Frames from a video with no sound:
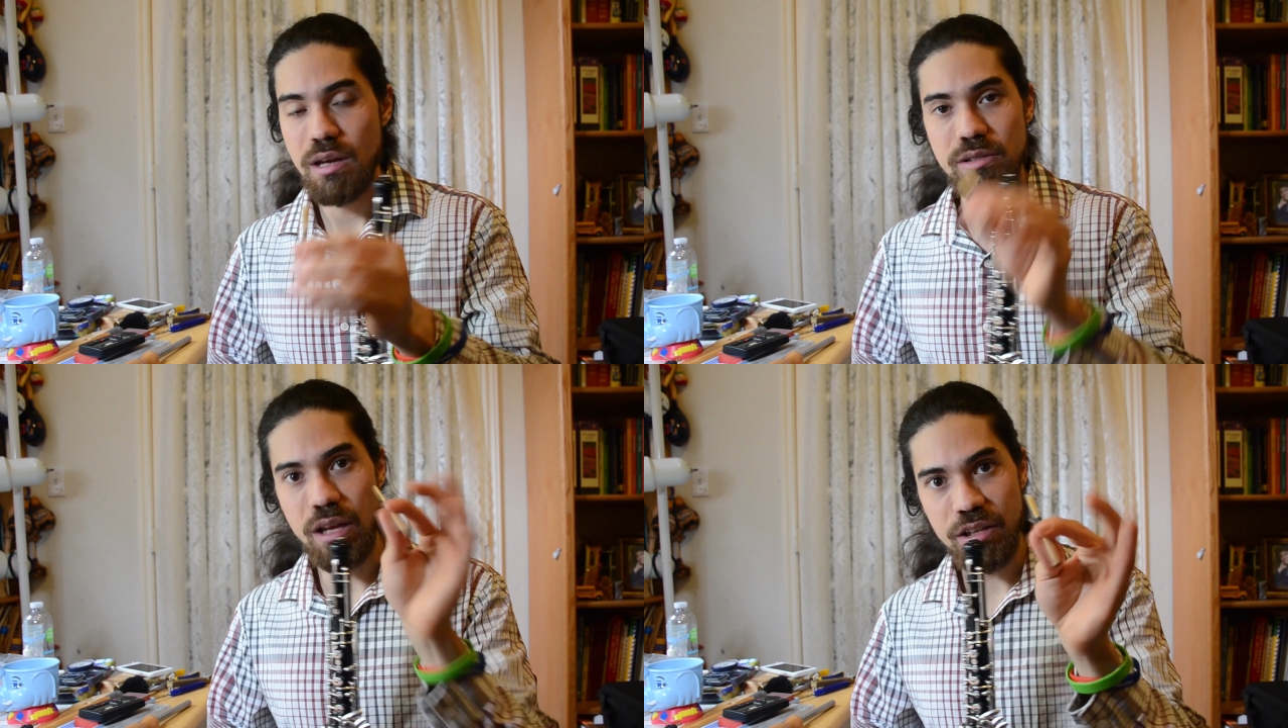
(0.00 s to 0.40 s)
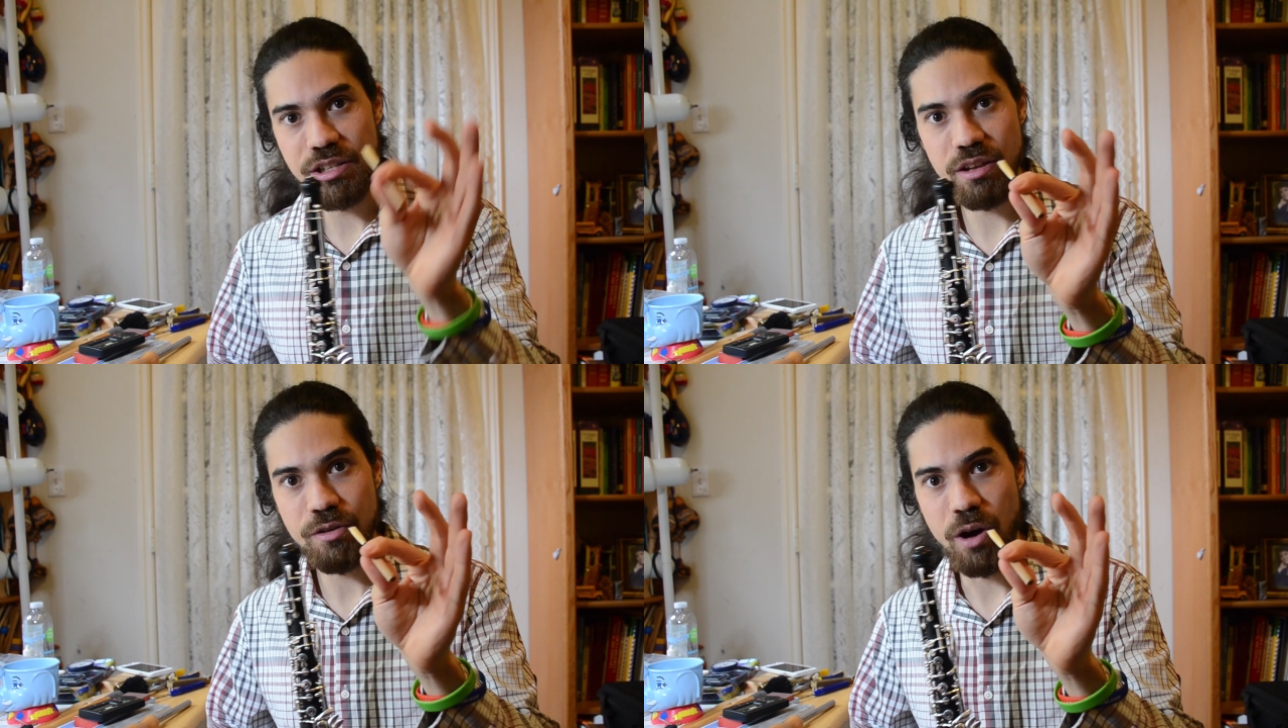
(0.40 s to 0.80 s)
So now let's
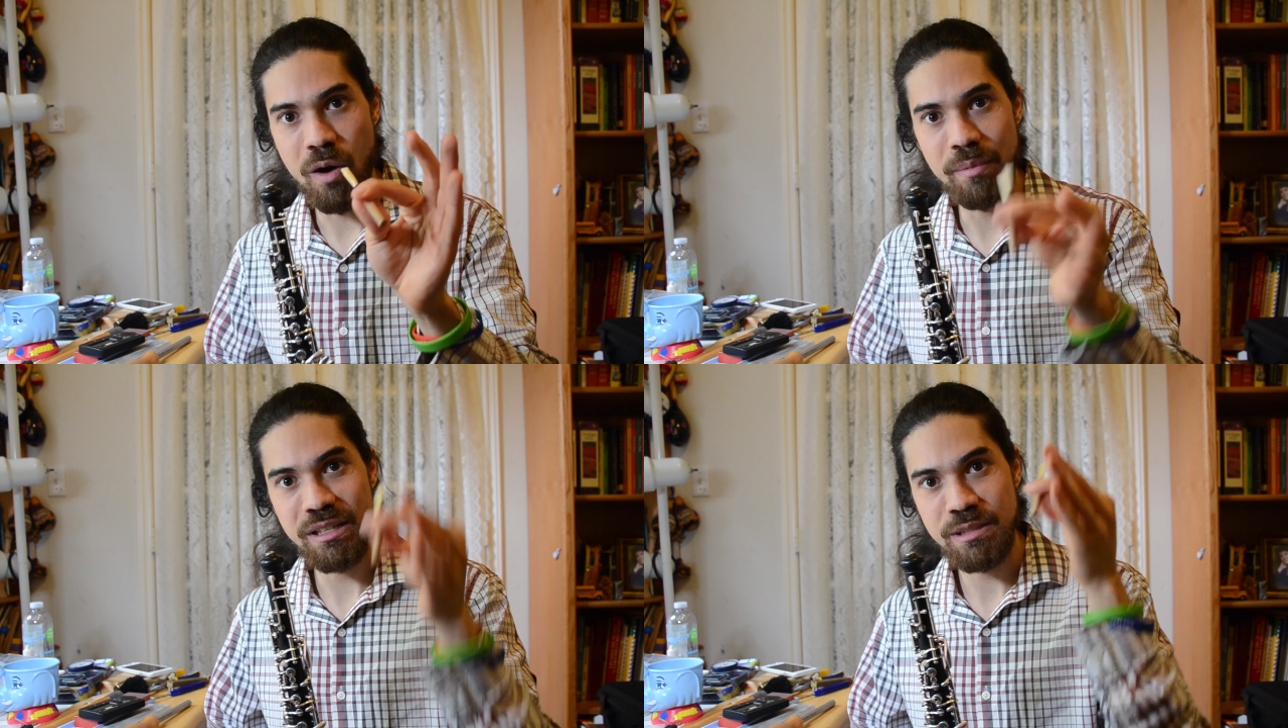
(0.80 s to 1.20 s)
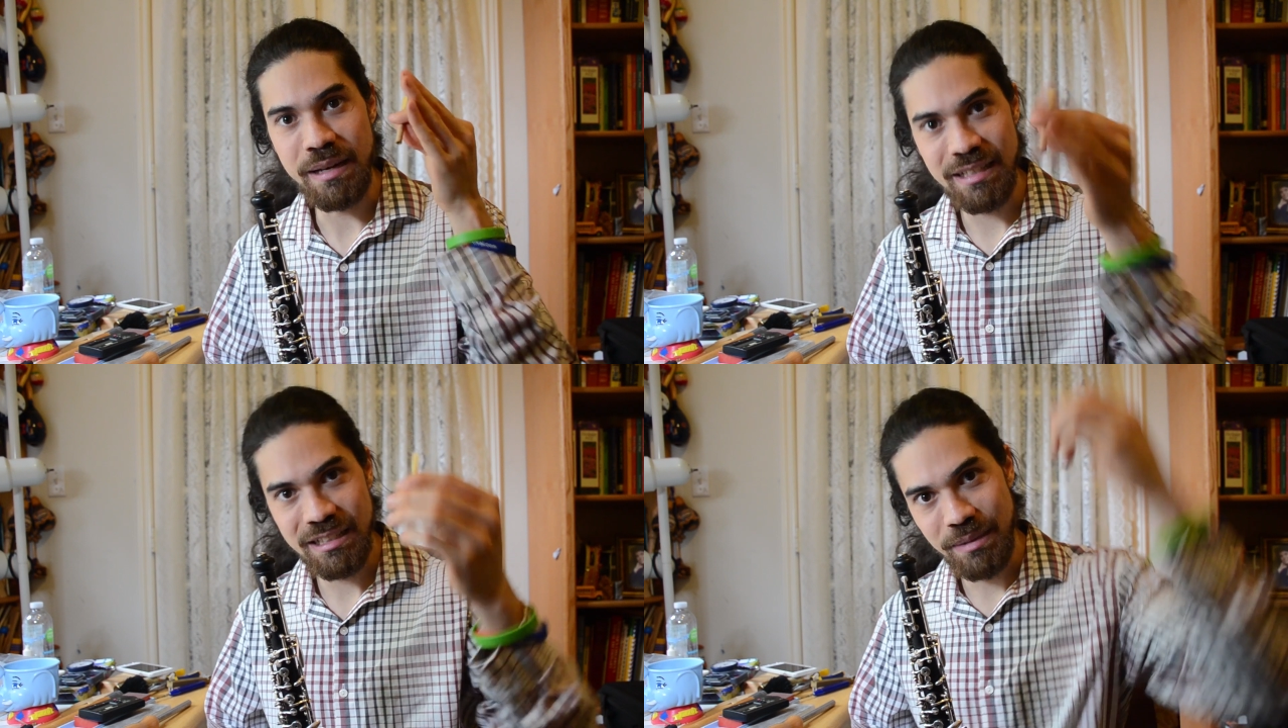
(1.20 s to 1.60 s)
do the crow. I'm
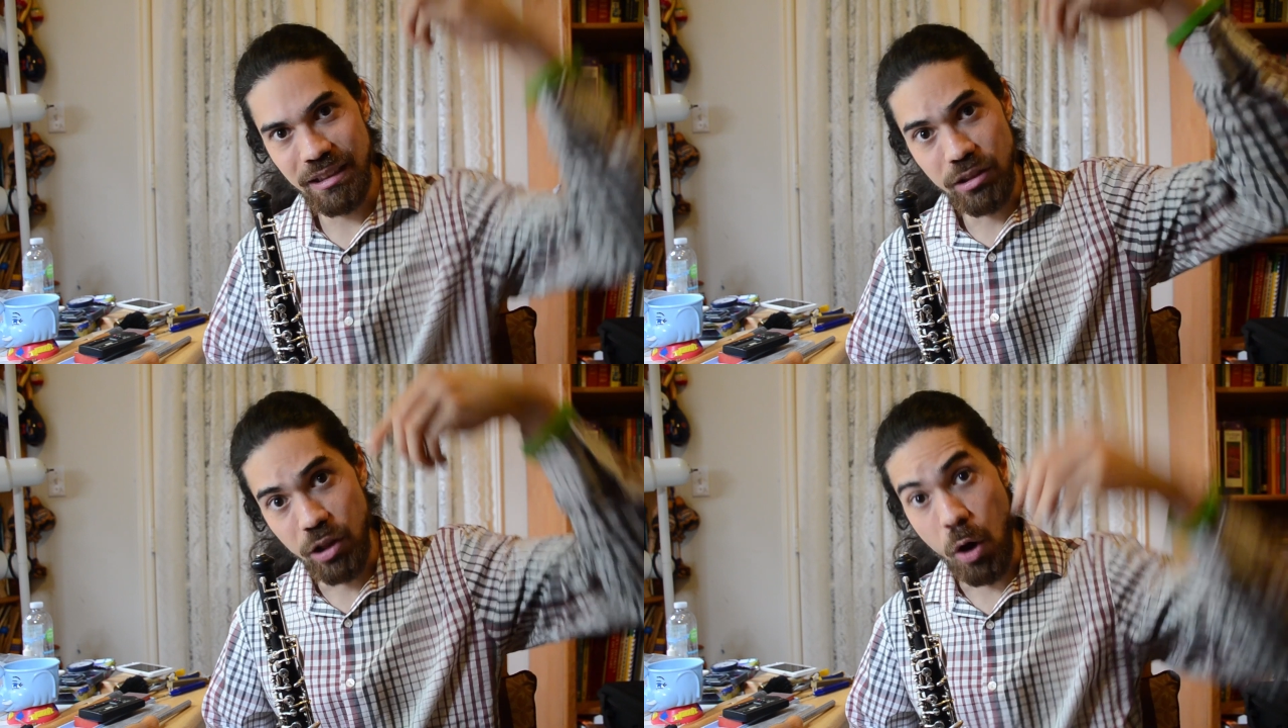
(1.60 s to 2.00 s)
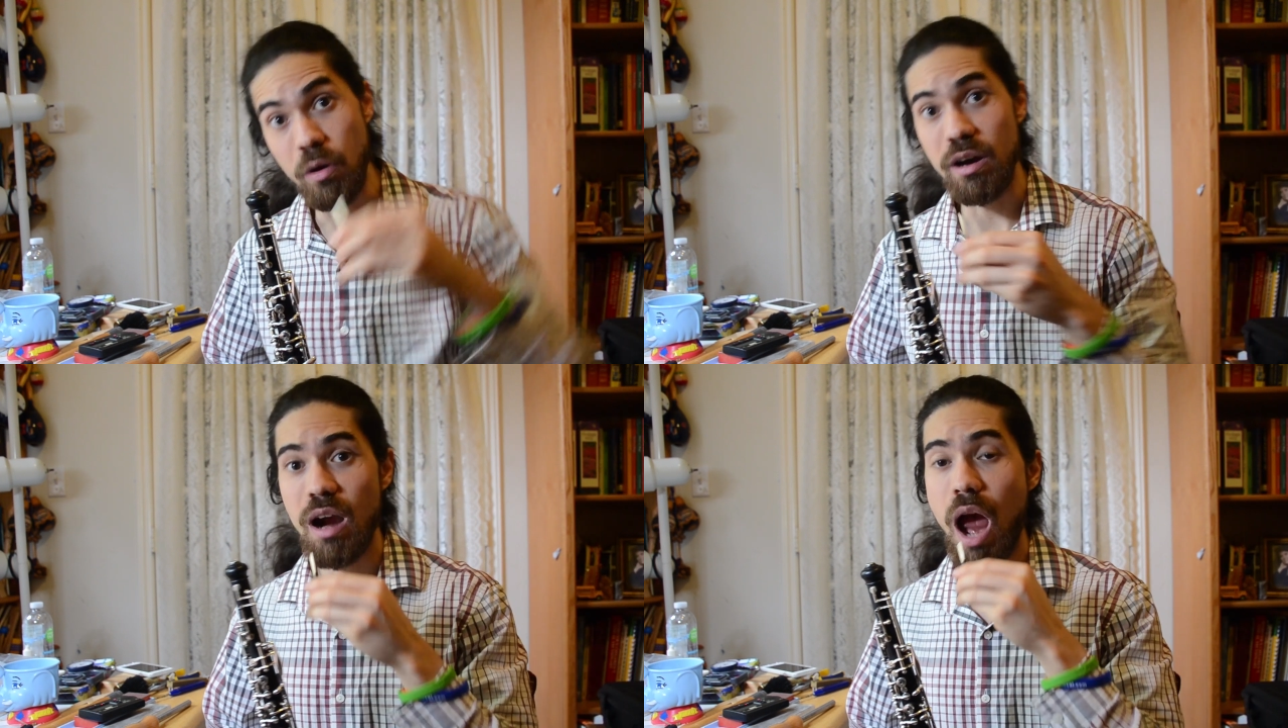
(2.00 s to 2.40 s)
expecting it to be
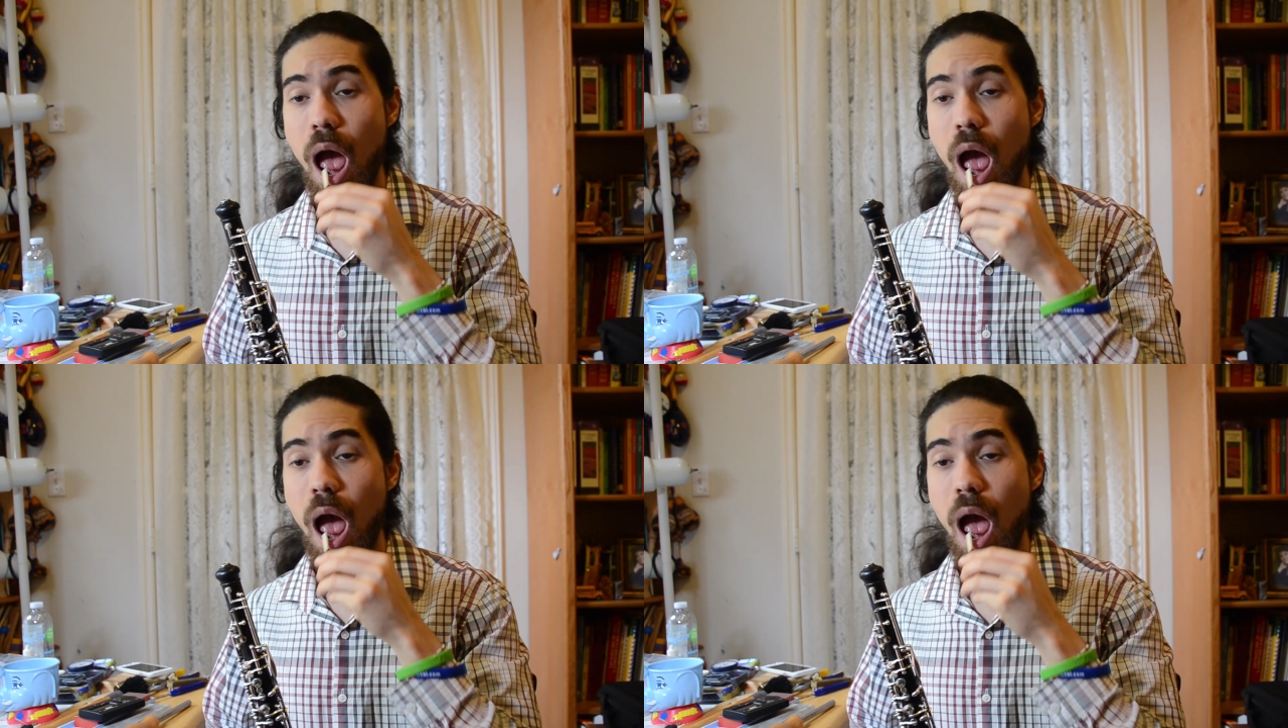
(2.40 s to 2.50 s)
lower.